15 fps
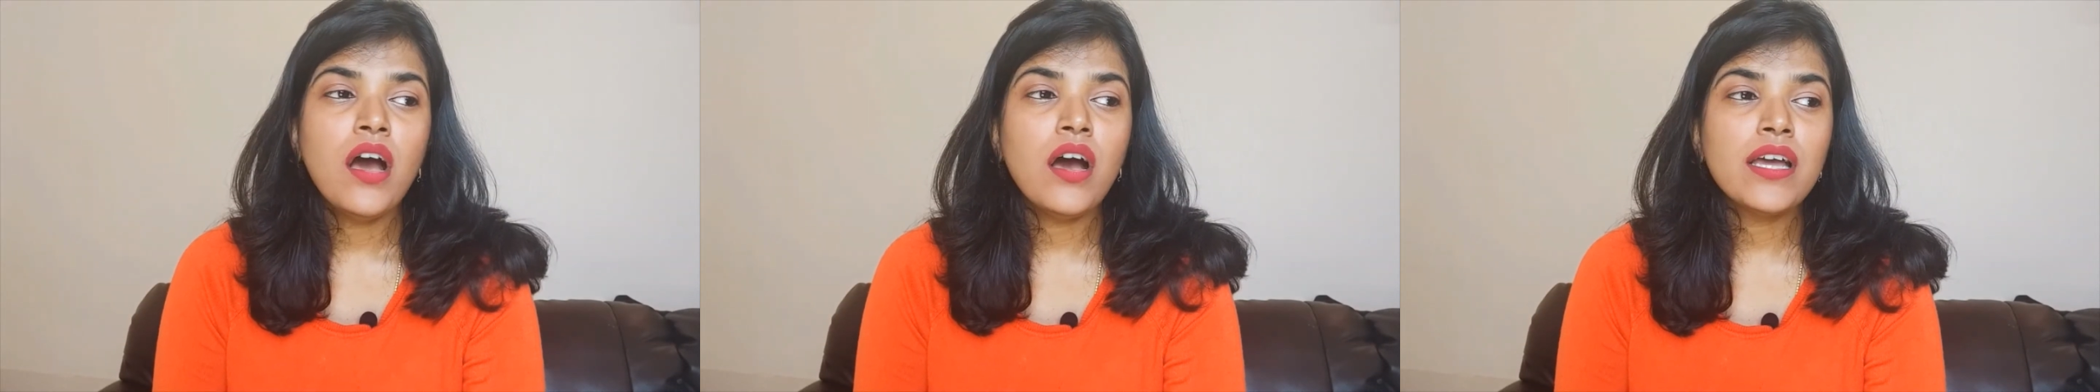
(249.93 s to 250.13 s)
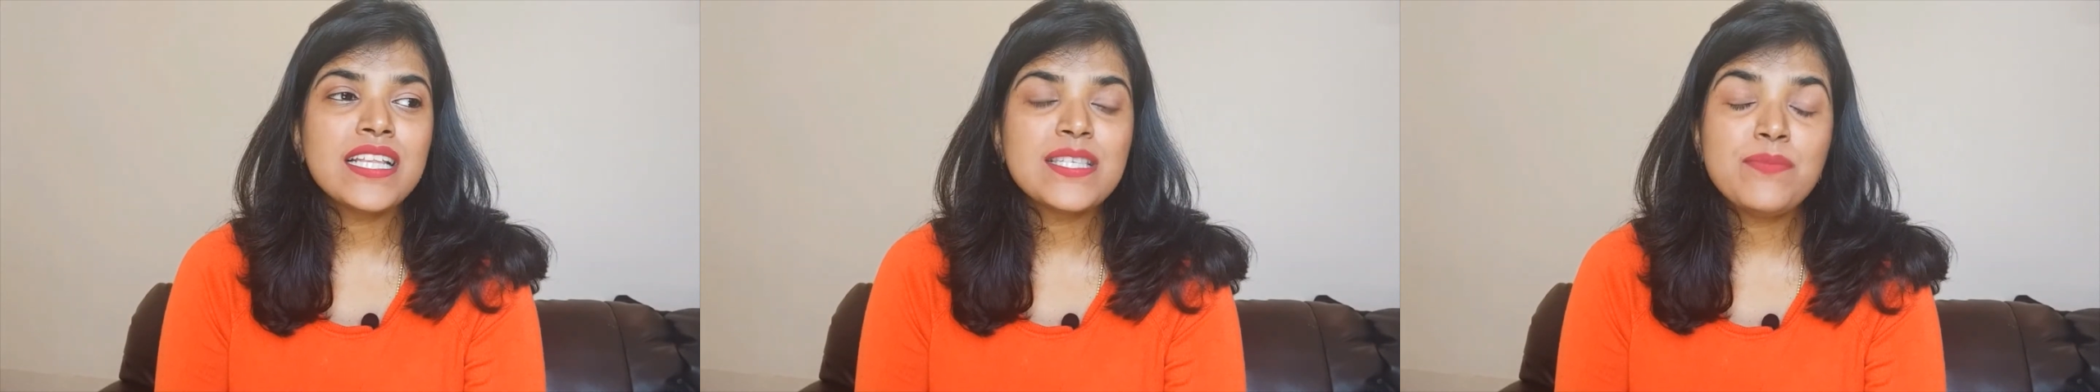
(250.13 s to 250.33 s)

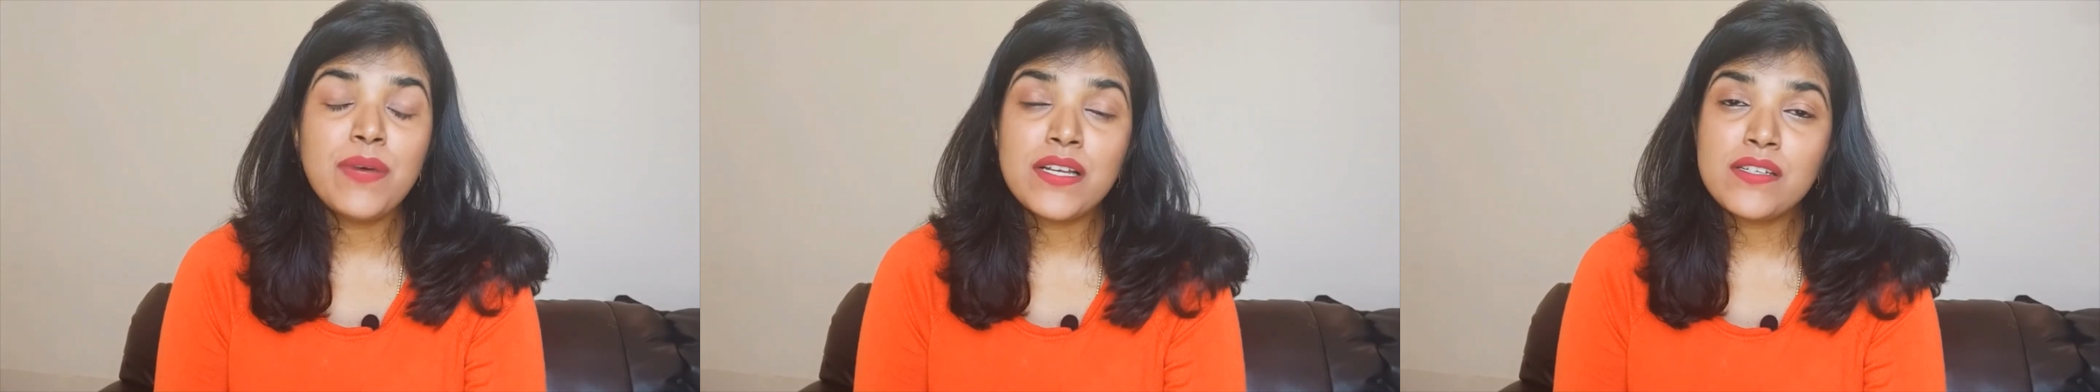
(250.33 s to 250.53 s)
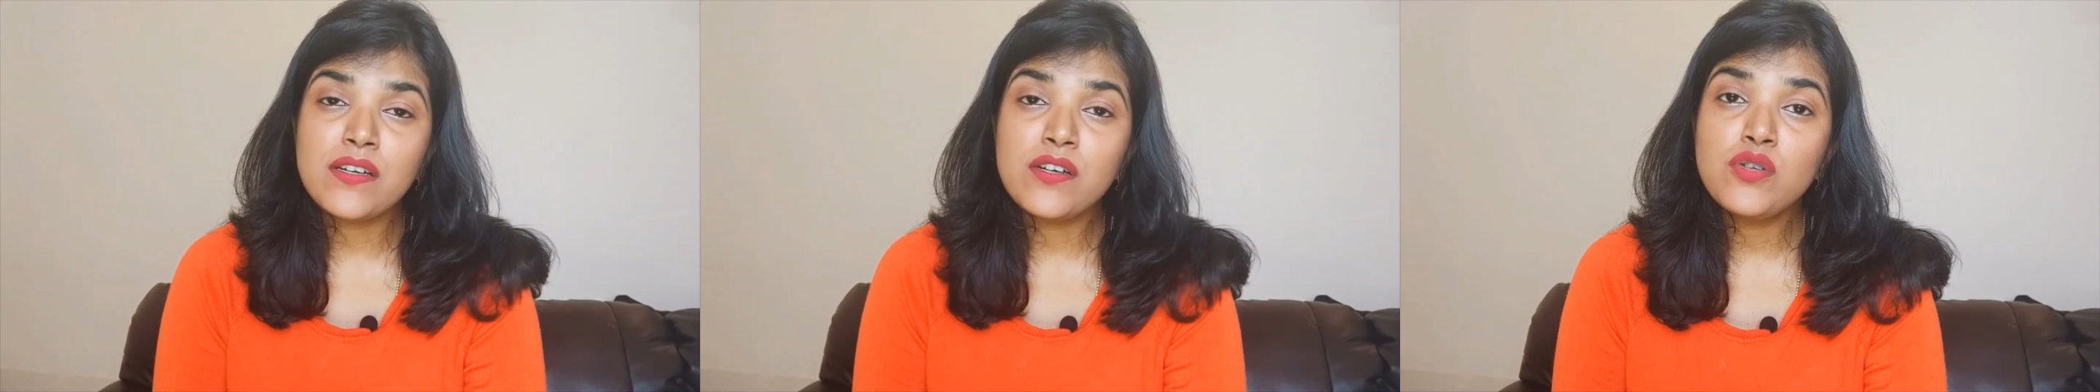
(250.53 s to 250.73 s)
it's
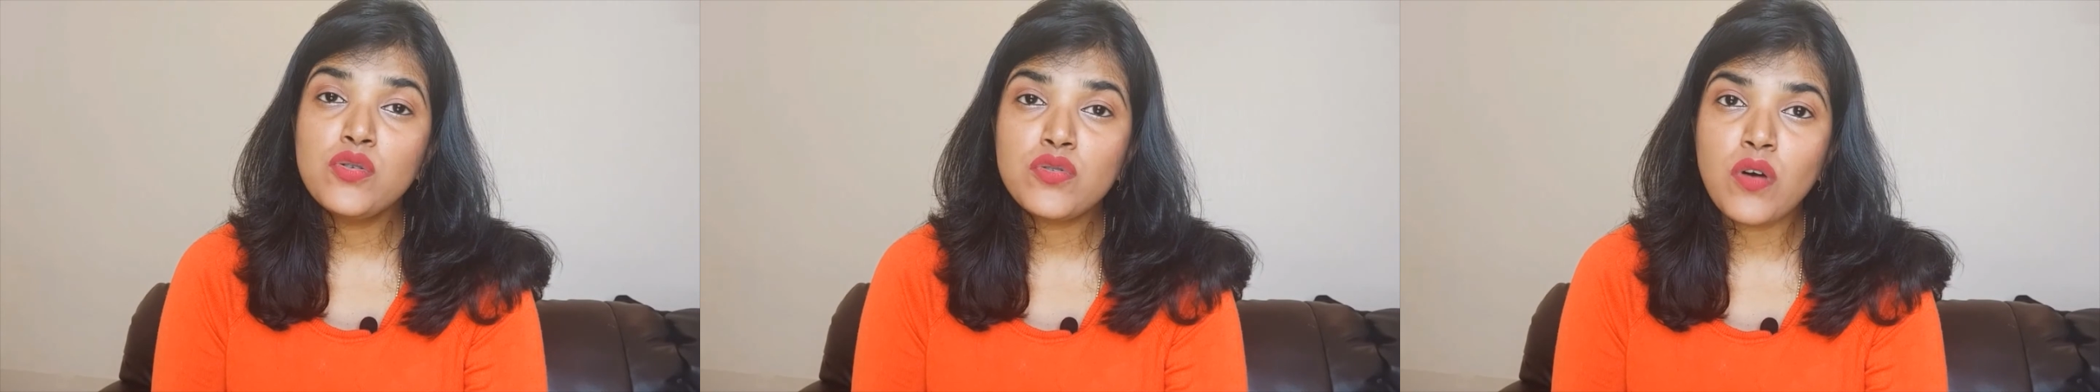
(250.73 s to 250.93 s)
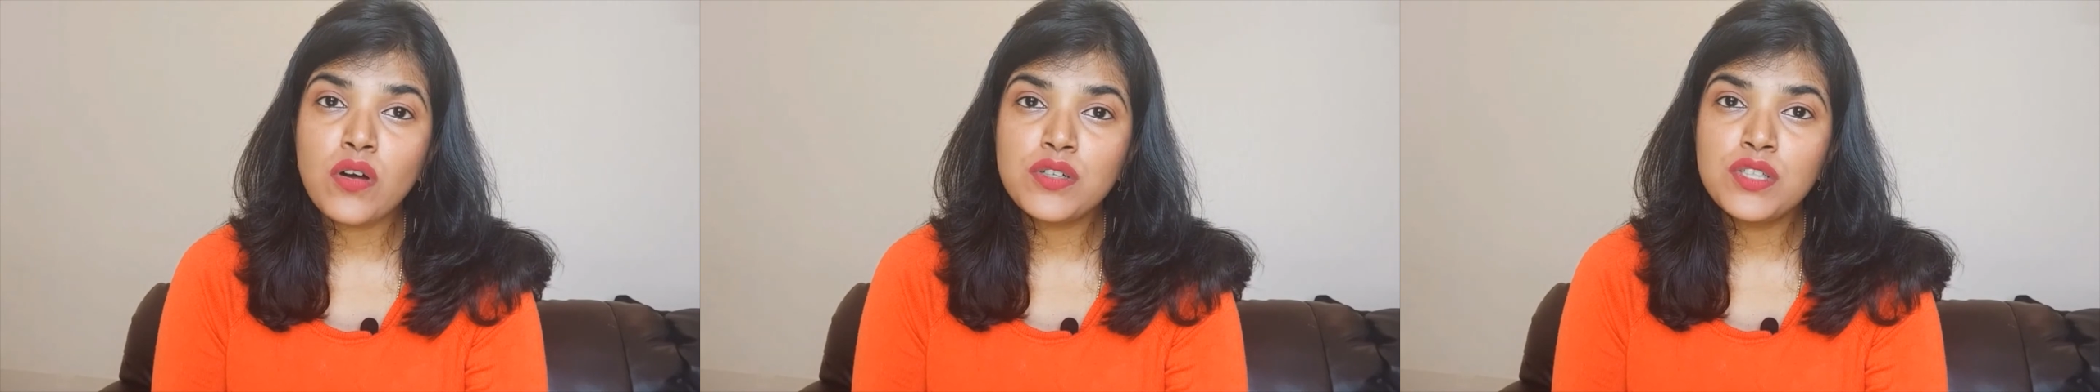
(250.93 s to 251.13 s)
better you
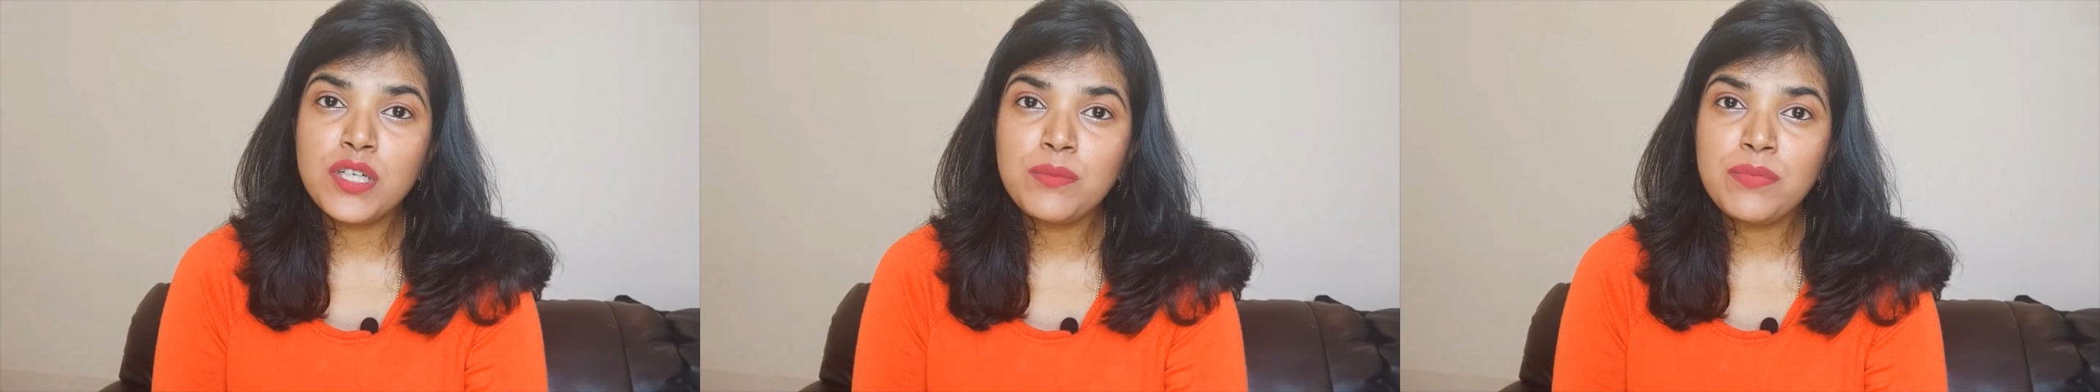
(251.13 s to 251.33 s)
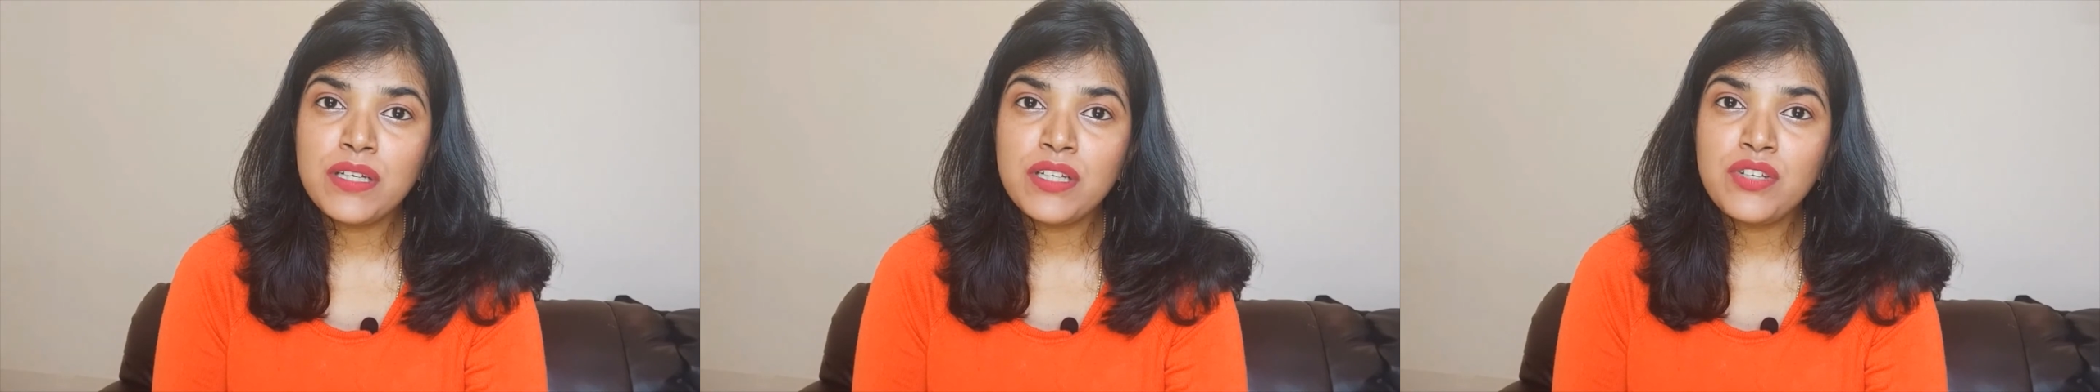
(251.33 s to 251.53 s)
talk to
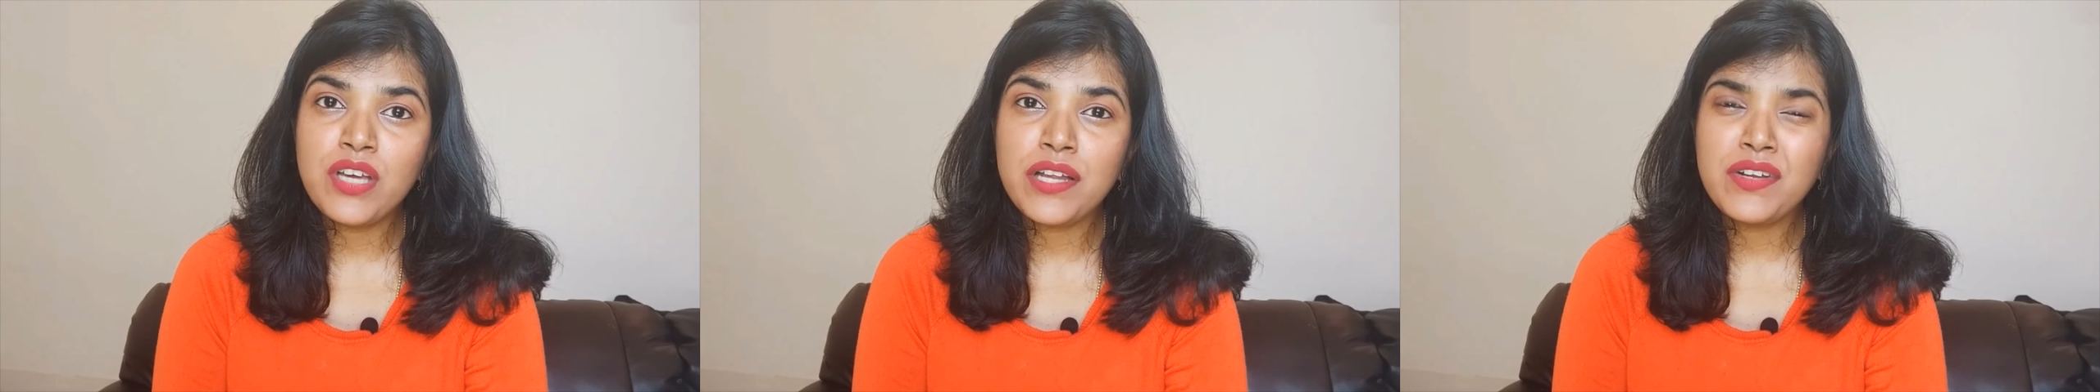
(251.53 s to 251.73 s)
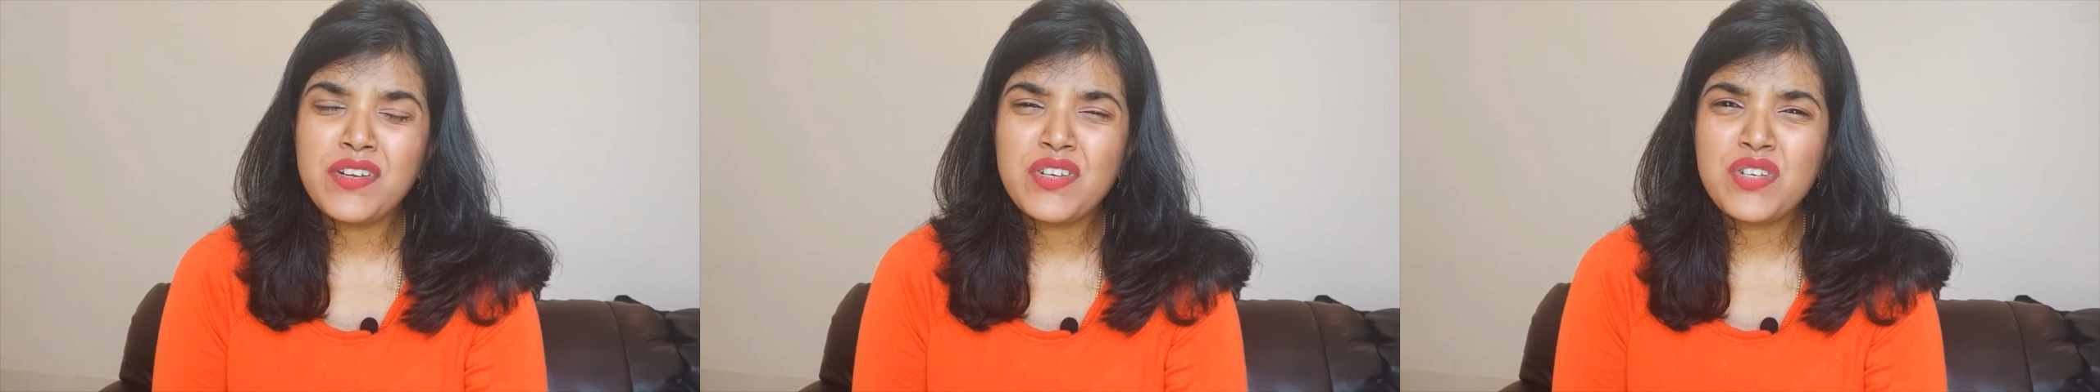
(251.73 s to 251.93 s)
your
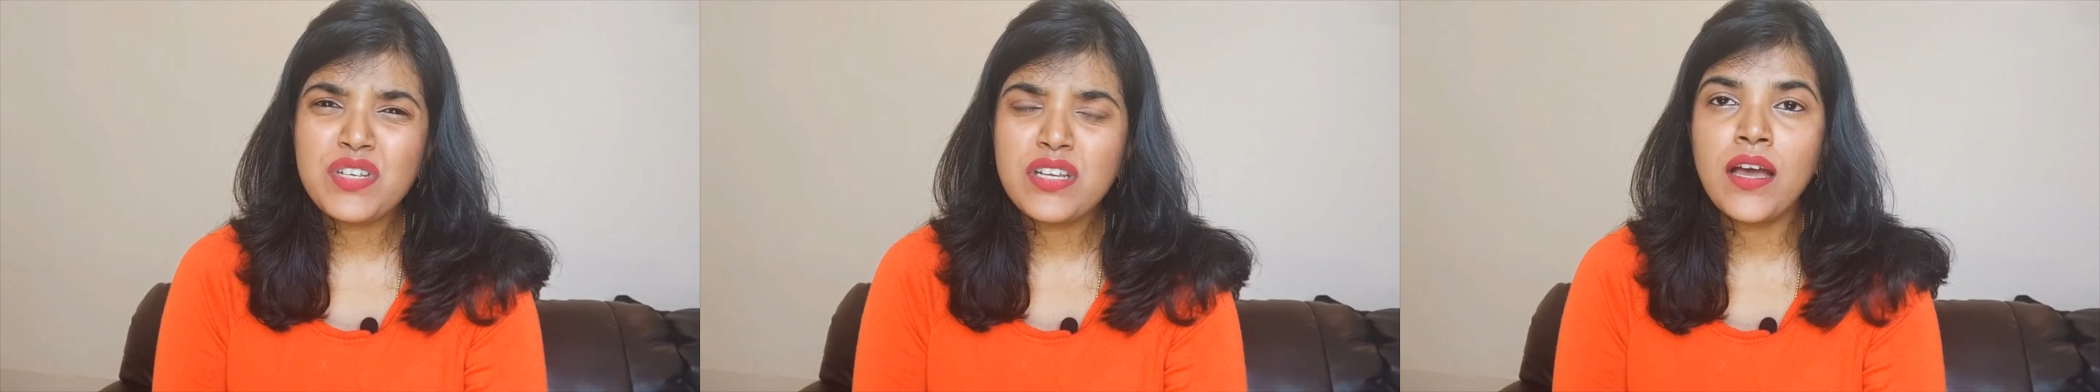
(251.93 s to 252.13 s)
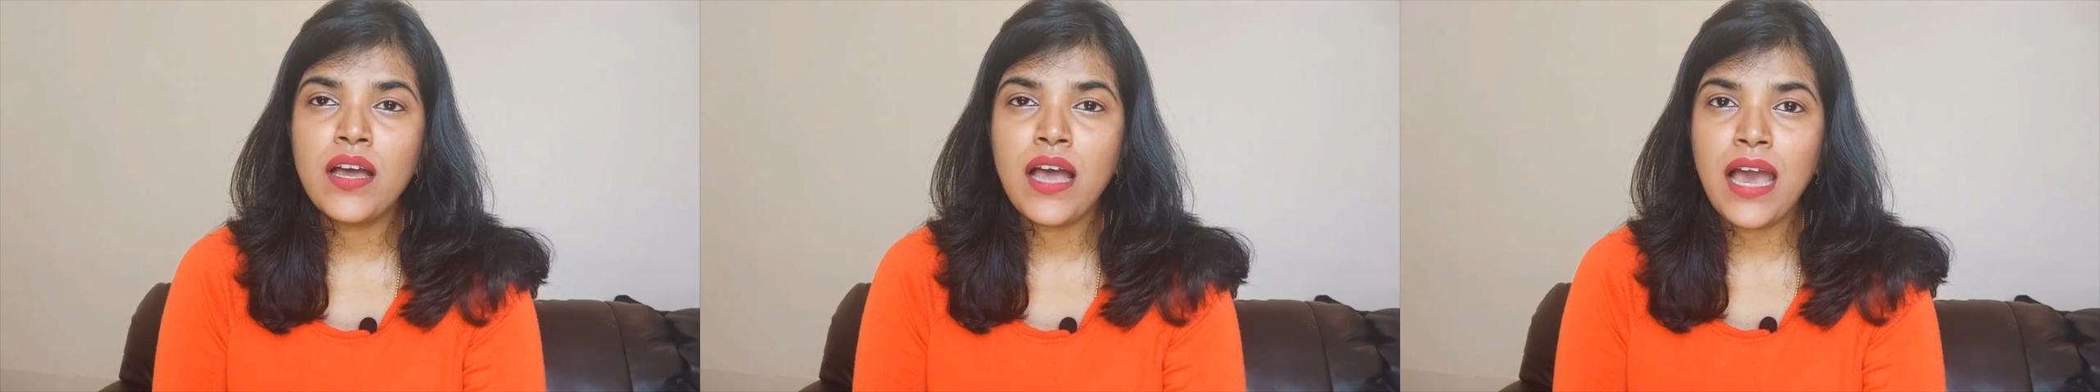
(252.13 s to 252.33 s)

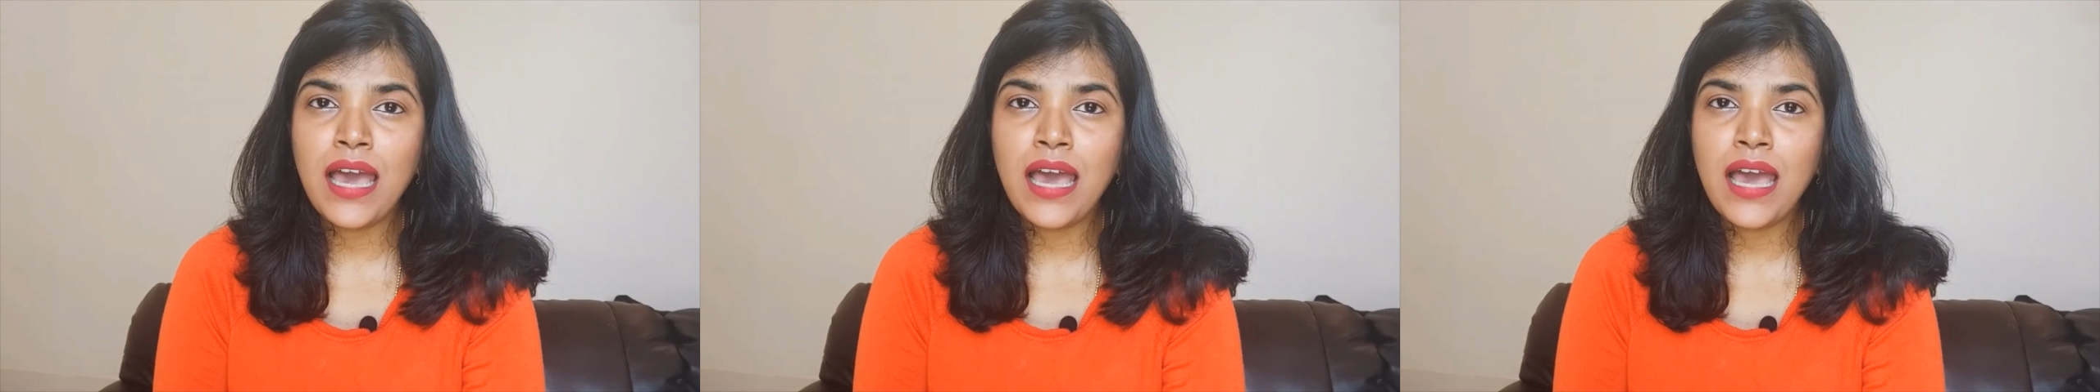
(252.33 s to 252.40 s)
pediatrician